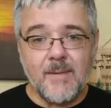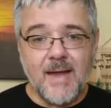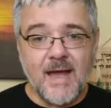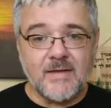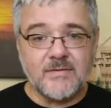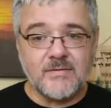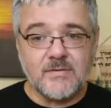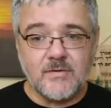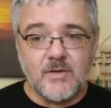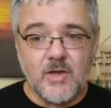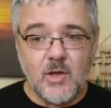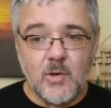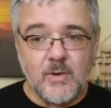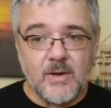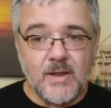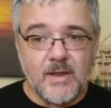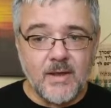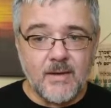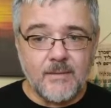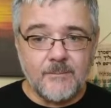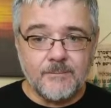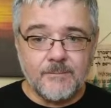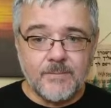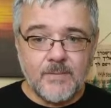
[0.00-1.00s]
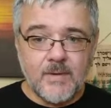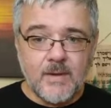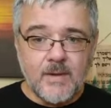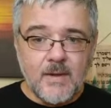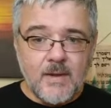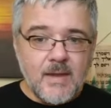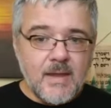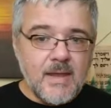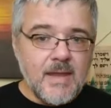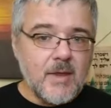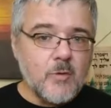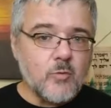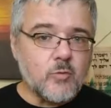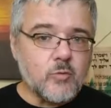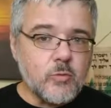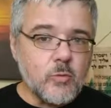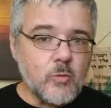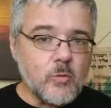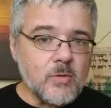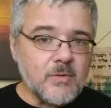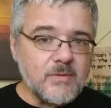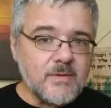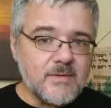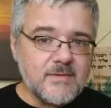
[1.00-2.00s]
Macedonia, he
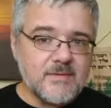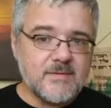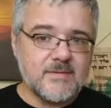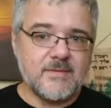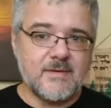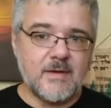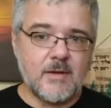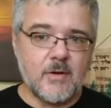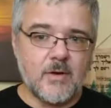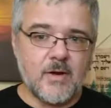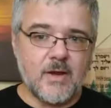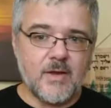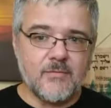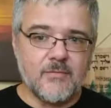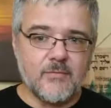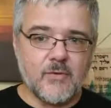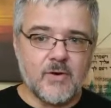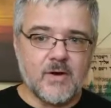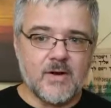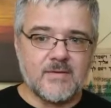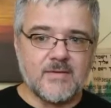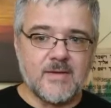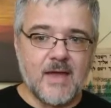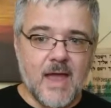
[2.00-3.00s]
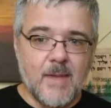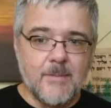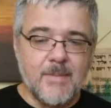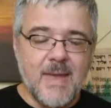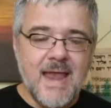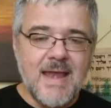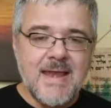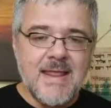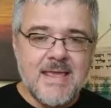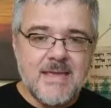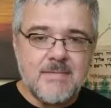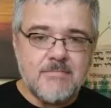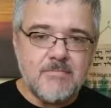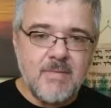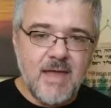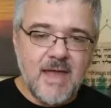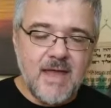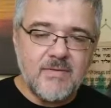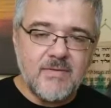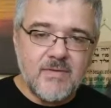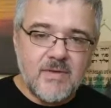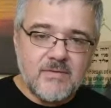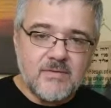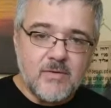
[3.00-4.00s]
ruled in Syria for a time, and he
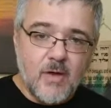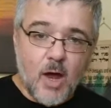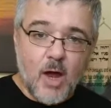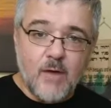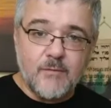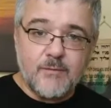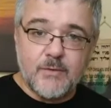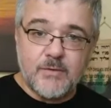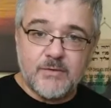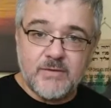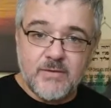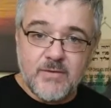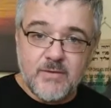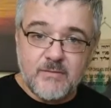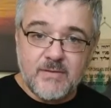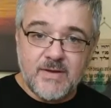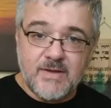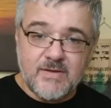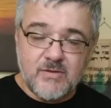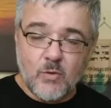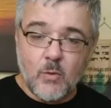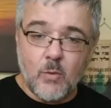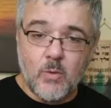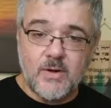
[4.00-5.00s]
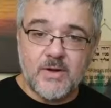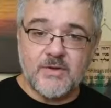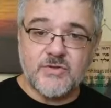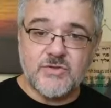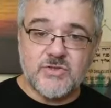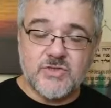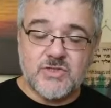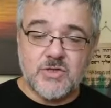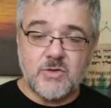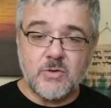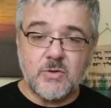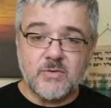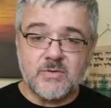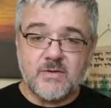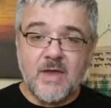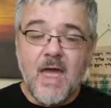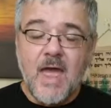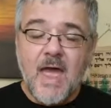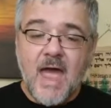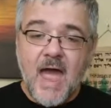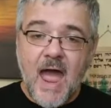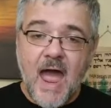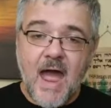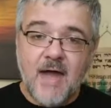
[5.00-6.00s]
made this offer to the victorious Jews
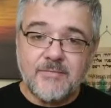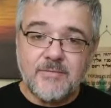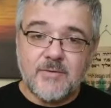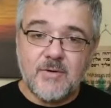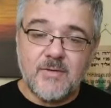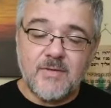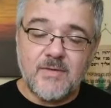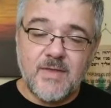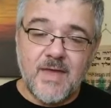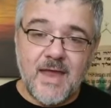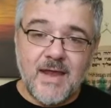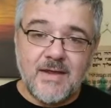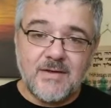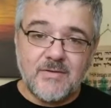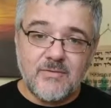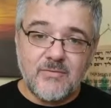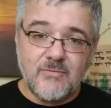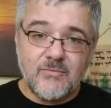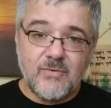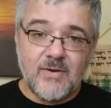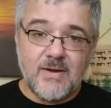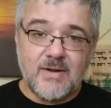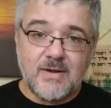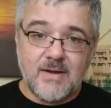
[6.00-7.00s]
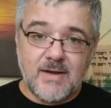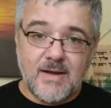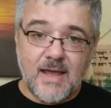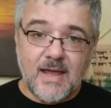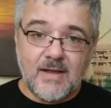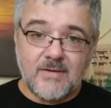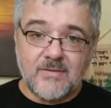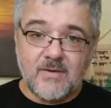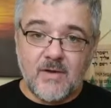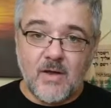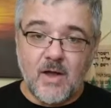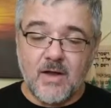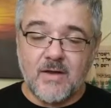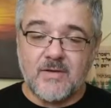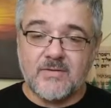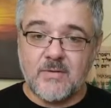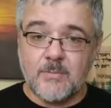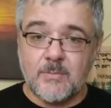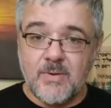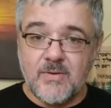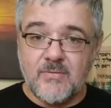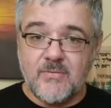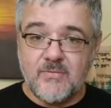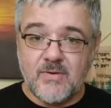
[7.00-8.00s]
after they defeated Antiochus
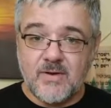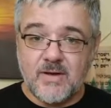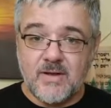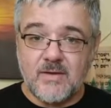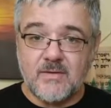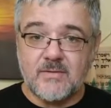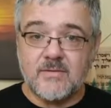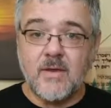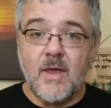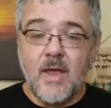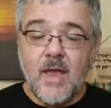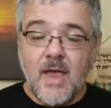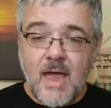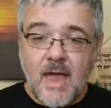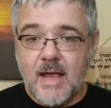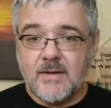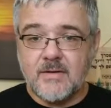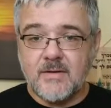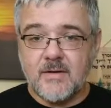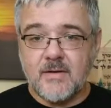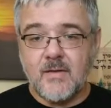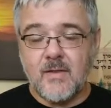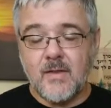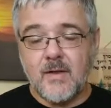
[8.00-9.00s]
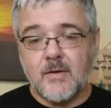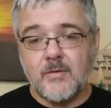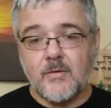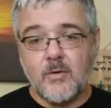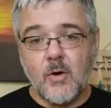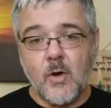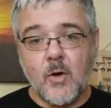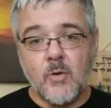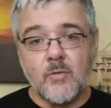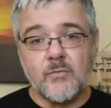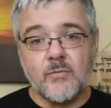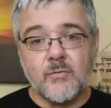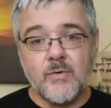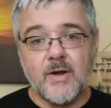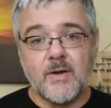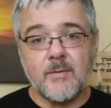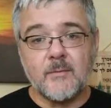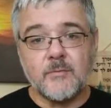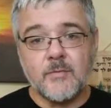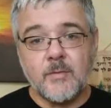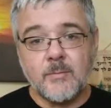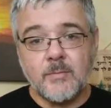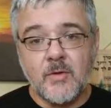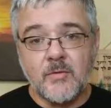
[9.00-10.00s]
Epiphanes and declared their own
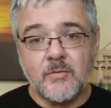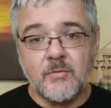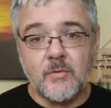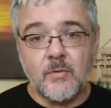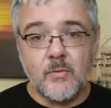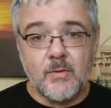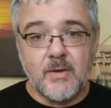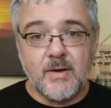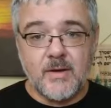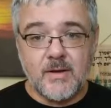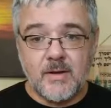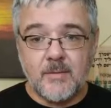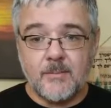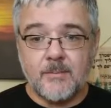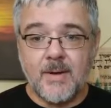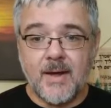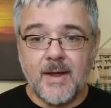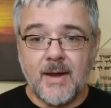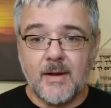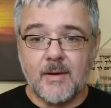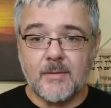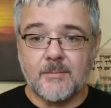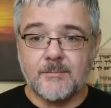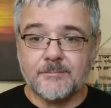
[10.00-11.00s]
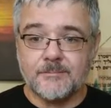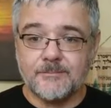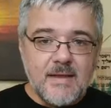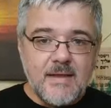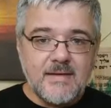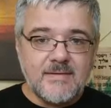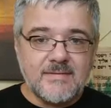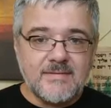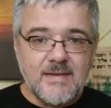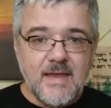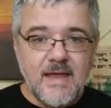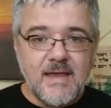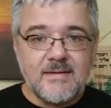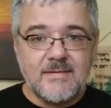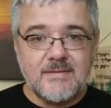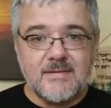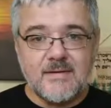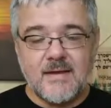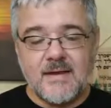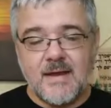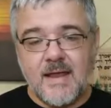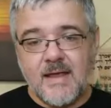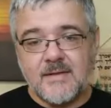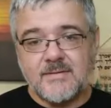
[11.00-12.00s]
freedom from the Seleucid Empire. He says,
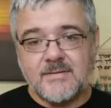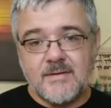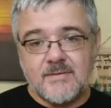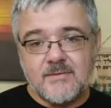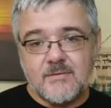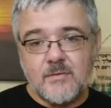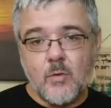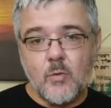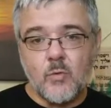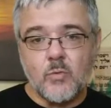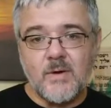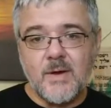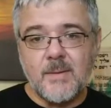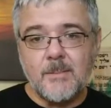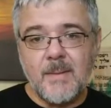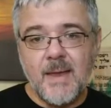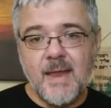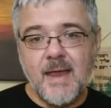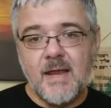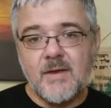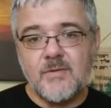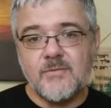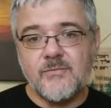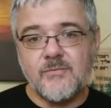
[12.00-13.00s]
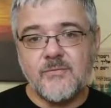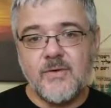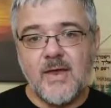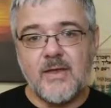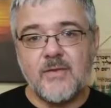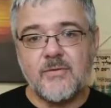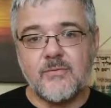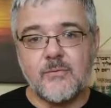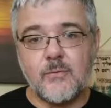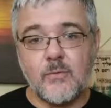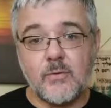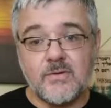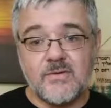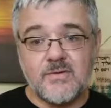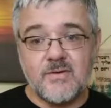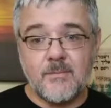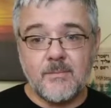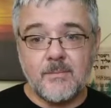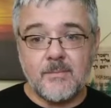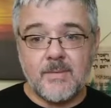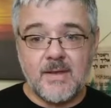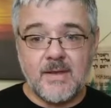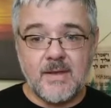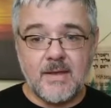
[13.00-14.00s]
in essence, "Remain faithful to
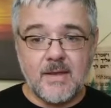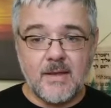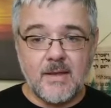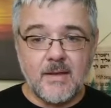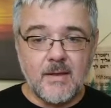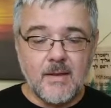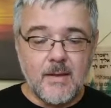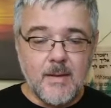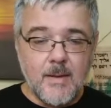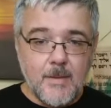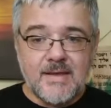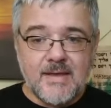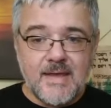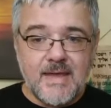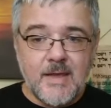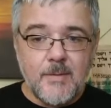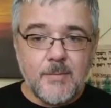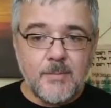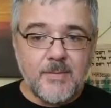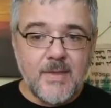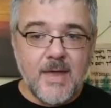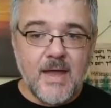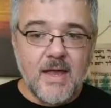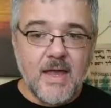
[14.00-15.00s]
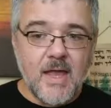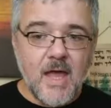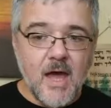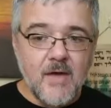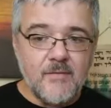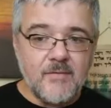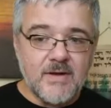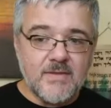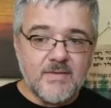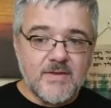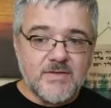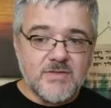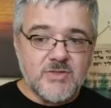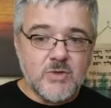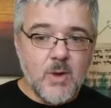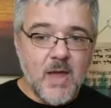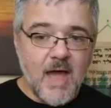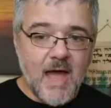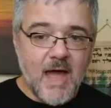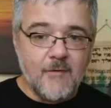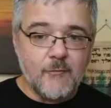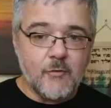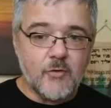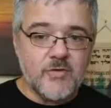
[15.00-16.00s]
me, keep that covenant that you
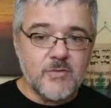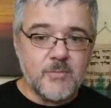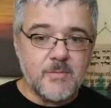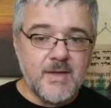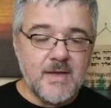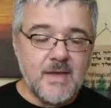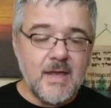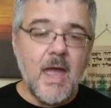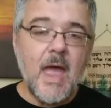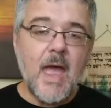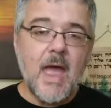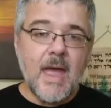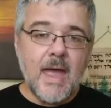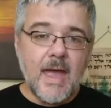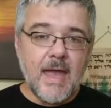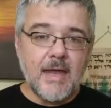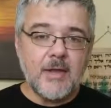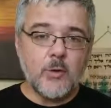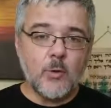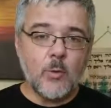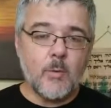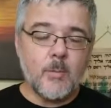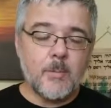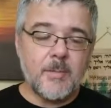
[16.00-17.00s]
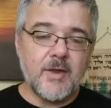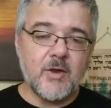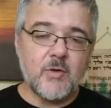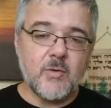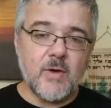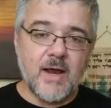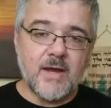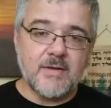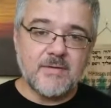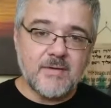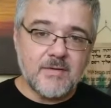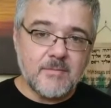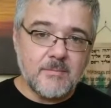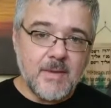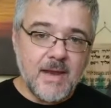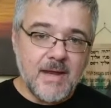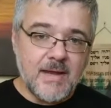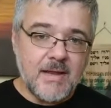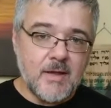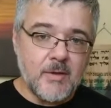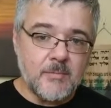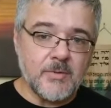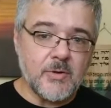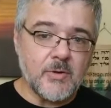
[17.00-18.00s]
have with me, and you will be granted
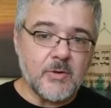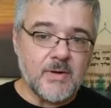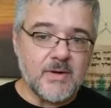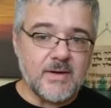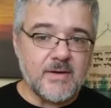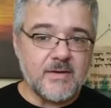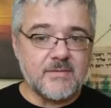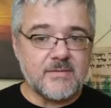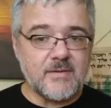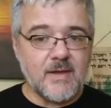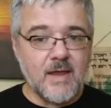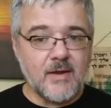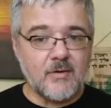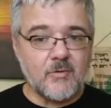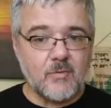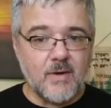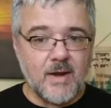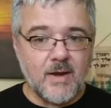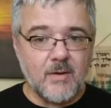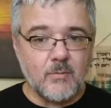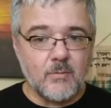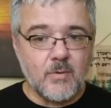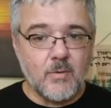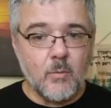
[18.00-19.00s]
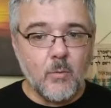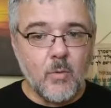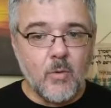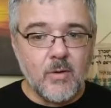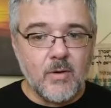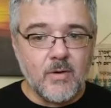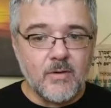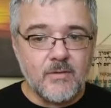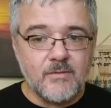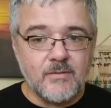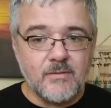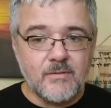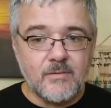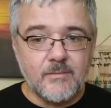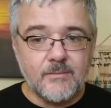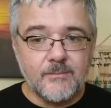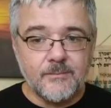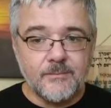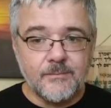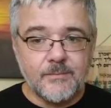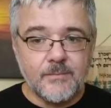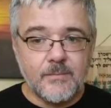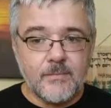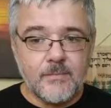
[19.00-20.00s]
many immunities and great rewards."
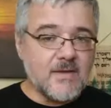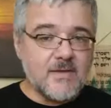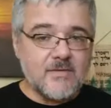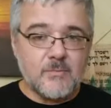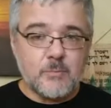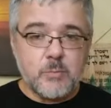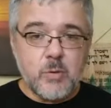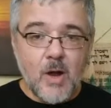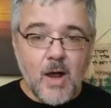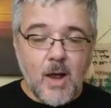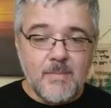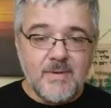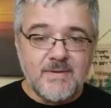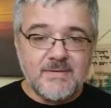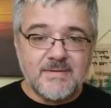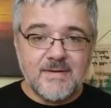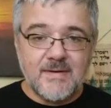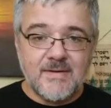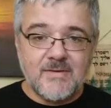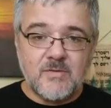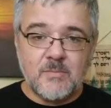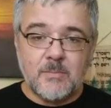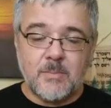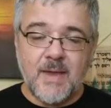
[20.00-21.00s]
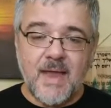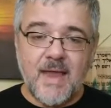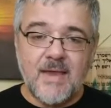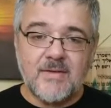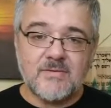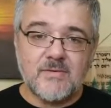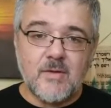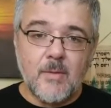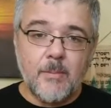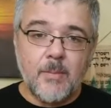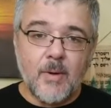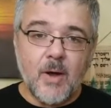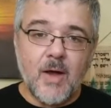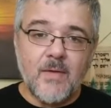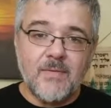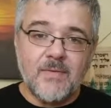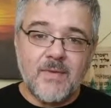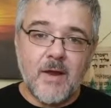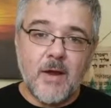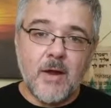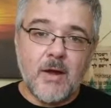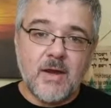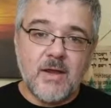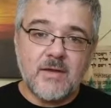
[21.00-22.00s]
This promise is based upon
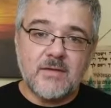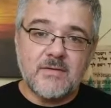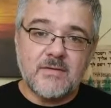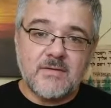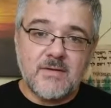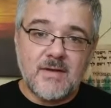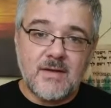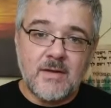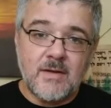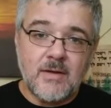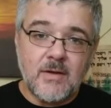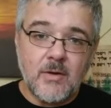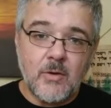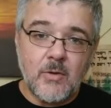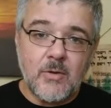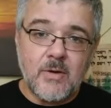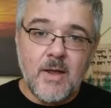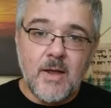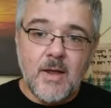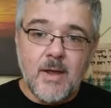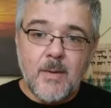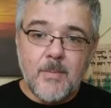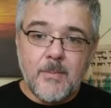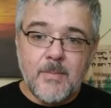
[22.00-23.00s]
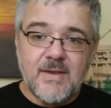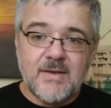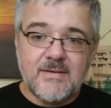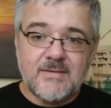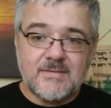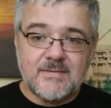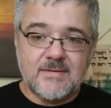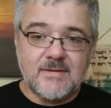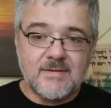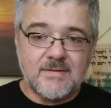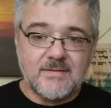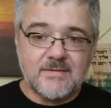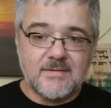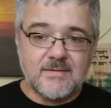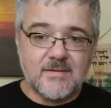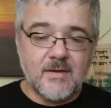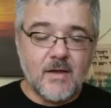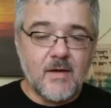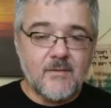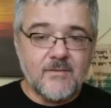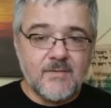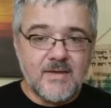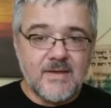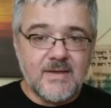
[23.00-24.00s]
their continued pistis
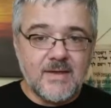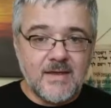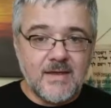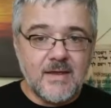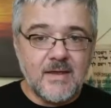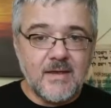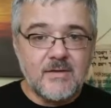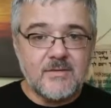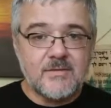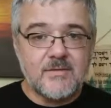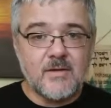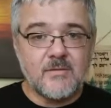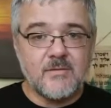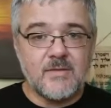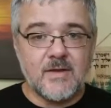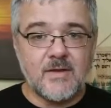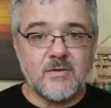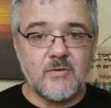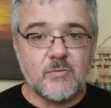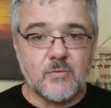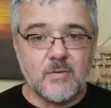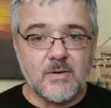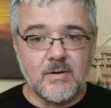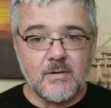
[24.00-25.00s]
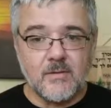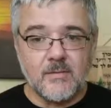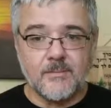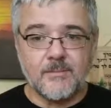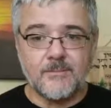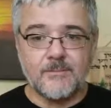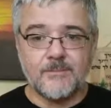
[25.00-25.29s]
of the kings of Israel.